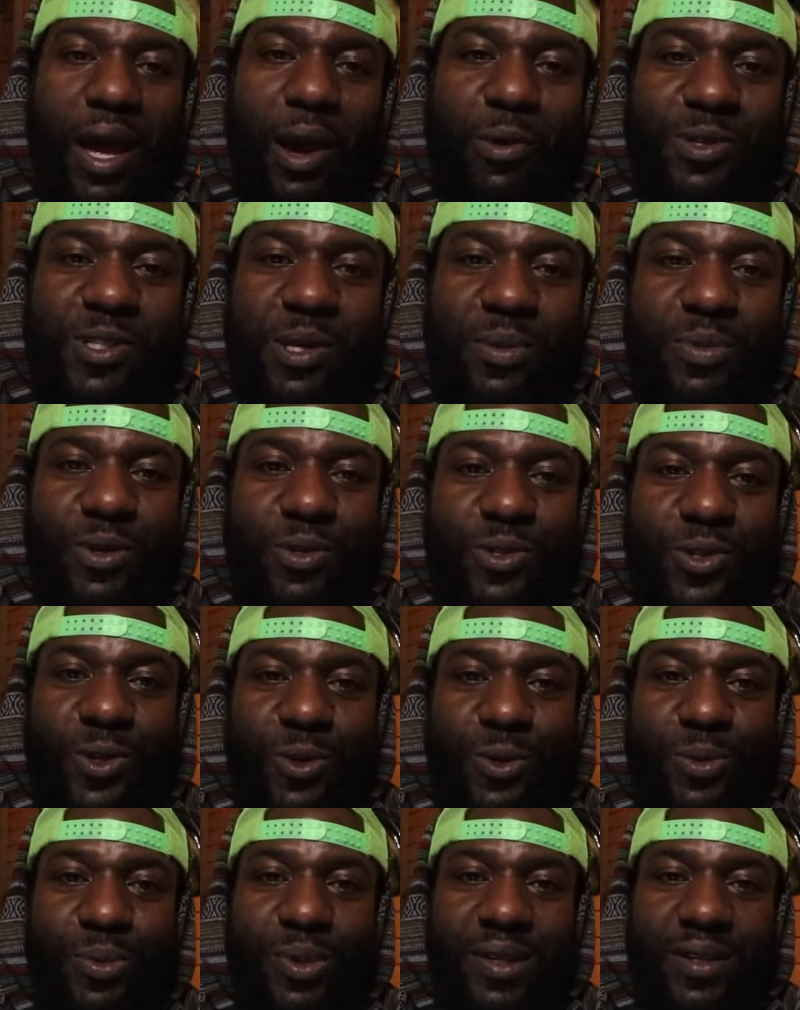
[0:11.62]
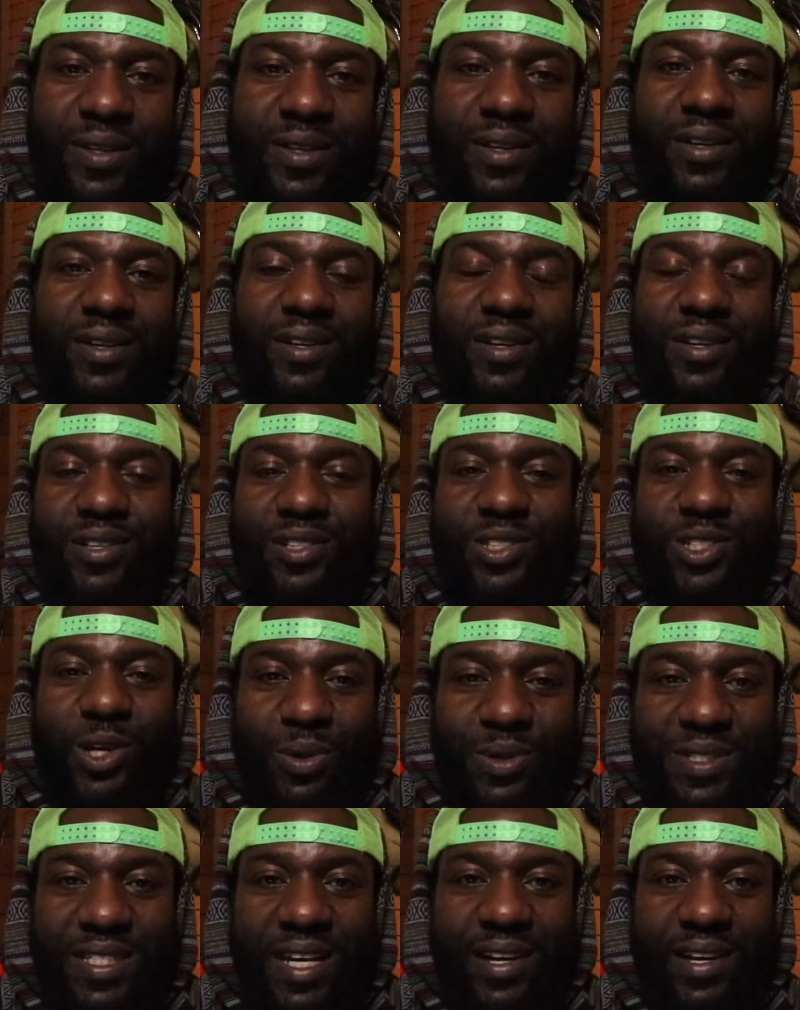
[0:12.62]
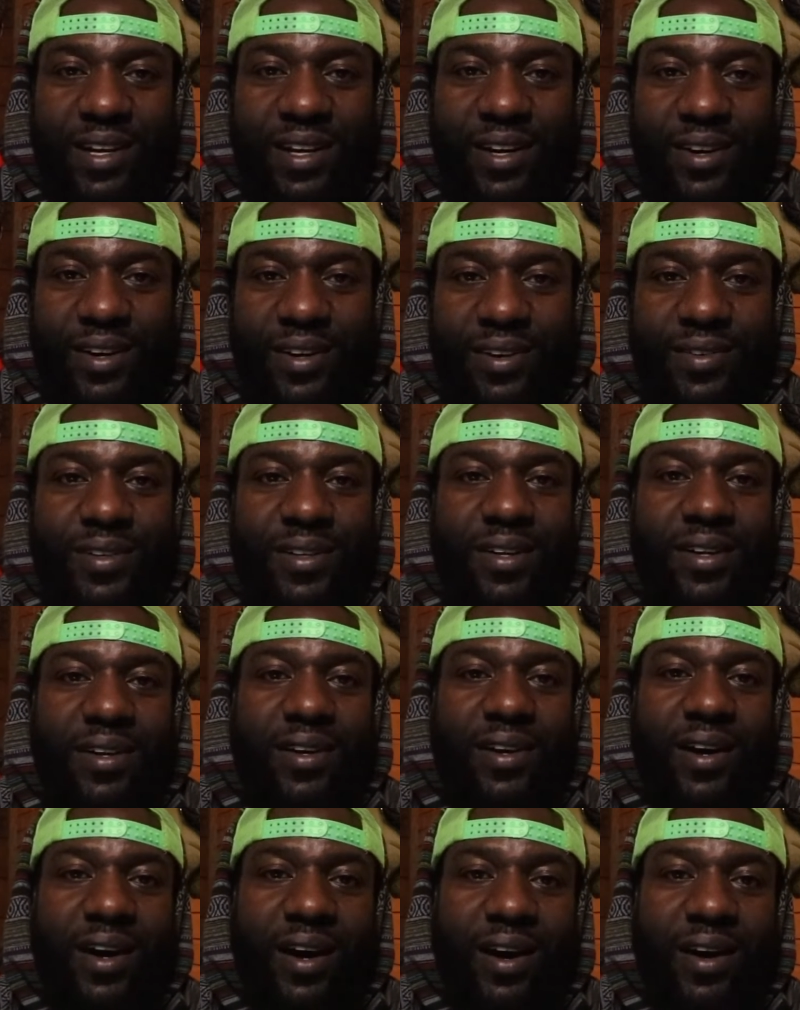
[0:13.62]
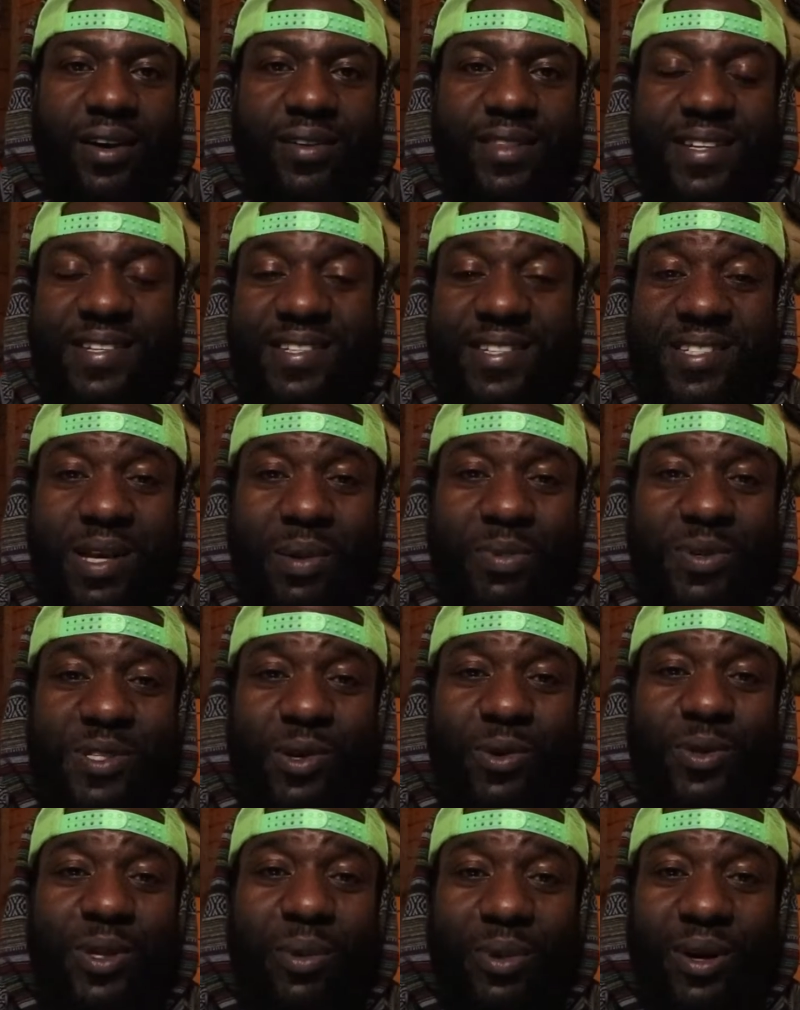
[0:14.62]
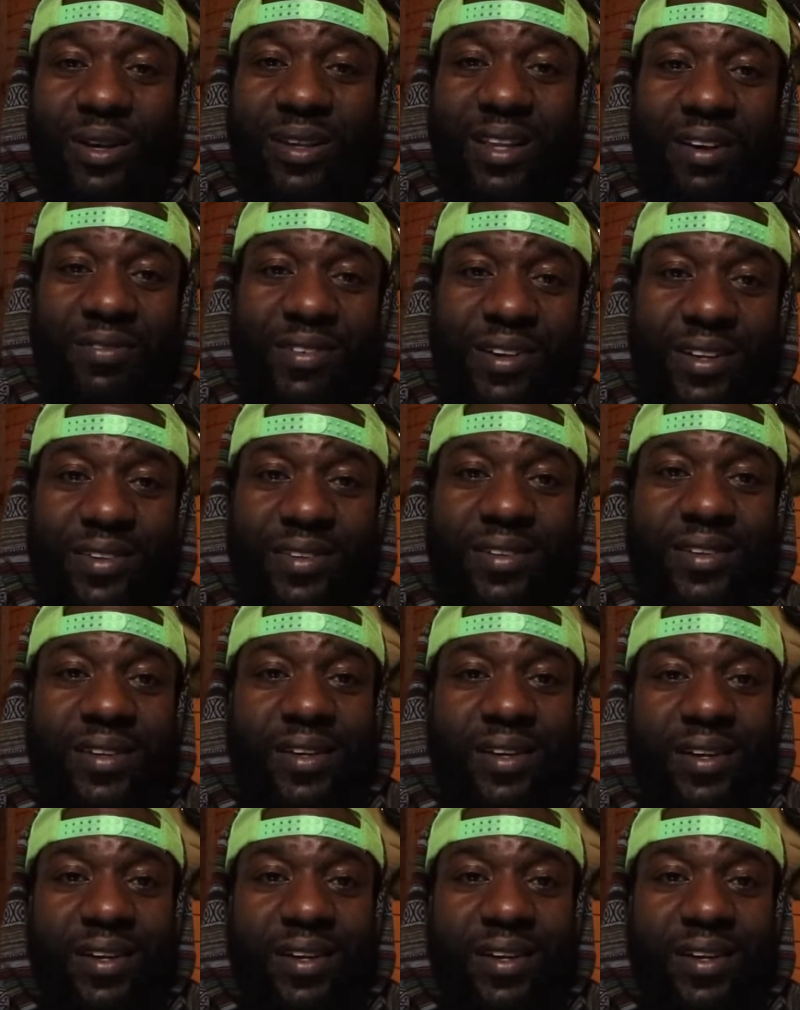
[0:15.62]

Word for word: Hey, what's up, YouTube? Joe Atang here. Uh, this is episode number 11.